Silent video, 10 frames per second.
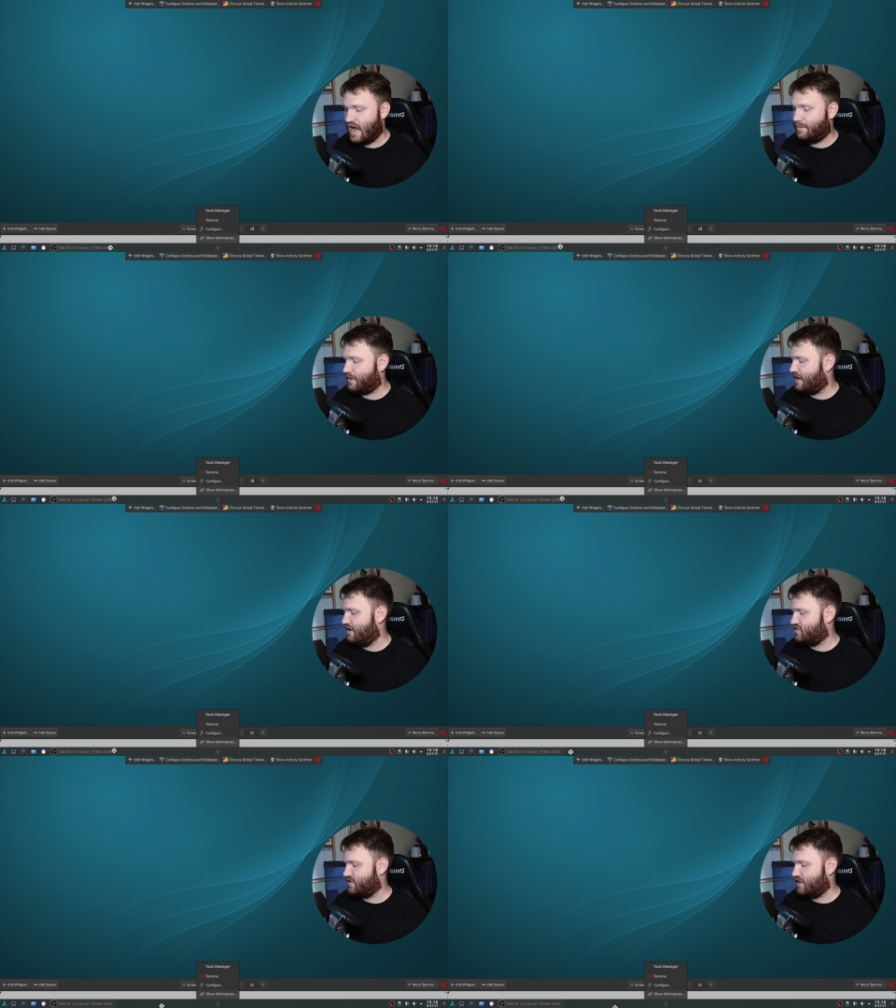
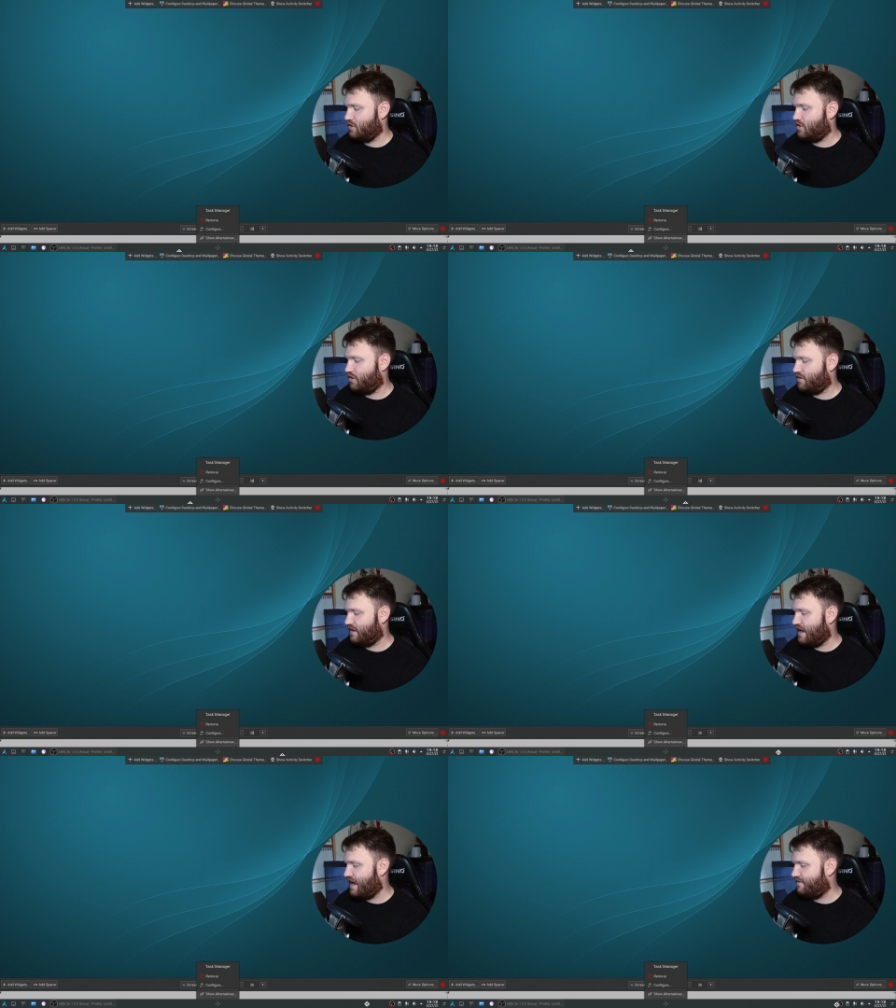applications that you
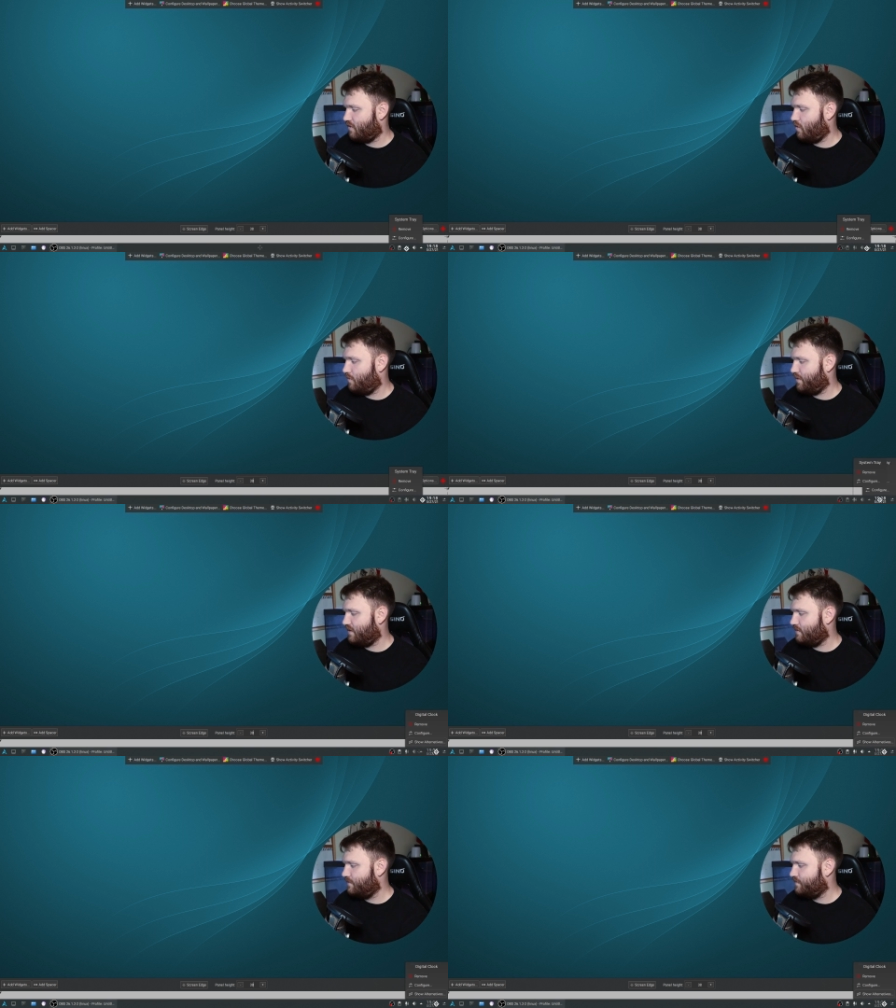currently have
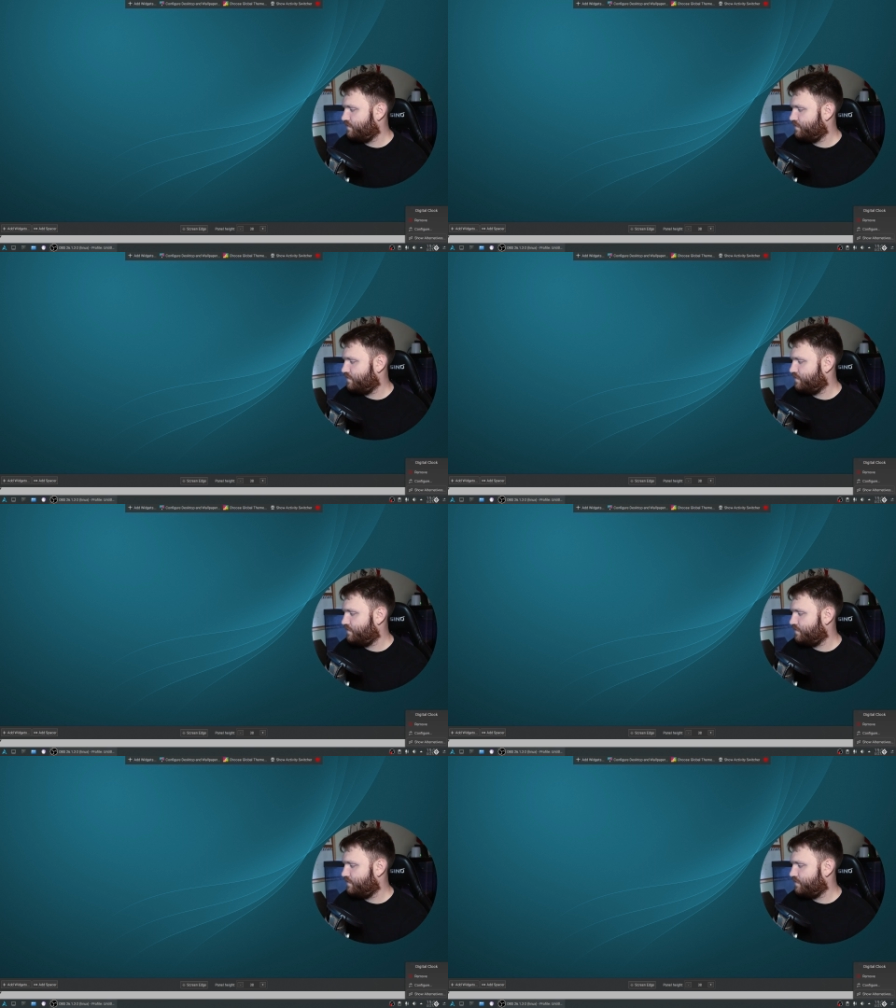open.